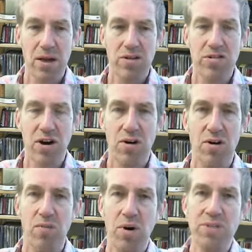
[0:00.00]

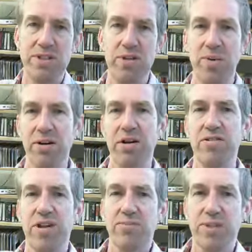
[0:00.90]
So when we talk about
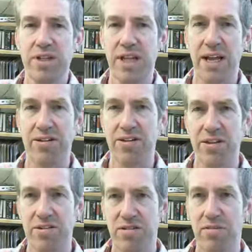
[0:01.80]
conceptual
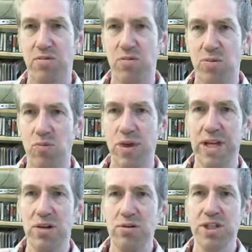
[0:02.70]
analysis, we
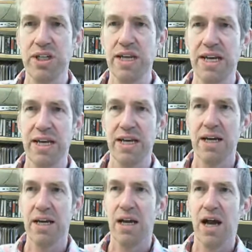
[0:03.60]
usually
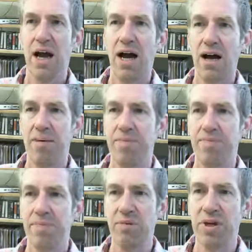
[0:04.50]

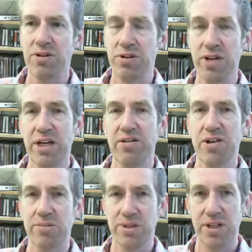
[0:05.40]
when you're doing
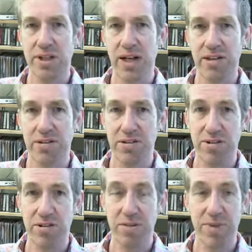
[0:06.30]
conceptual analysis
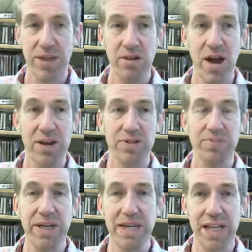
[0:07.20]
on something, you have to
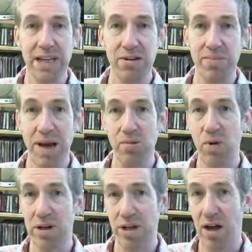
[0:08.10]
be clear about
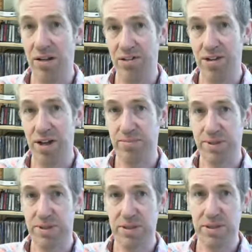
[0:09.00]
what
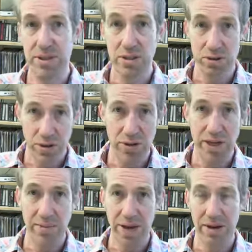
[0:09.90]
concept you're
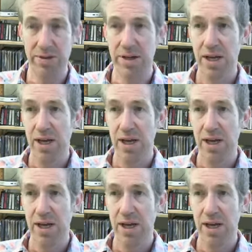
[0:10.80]
talking about.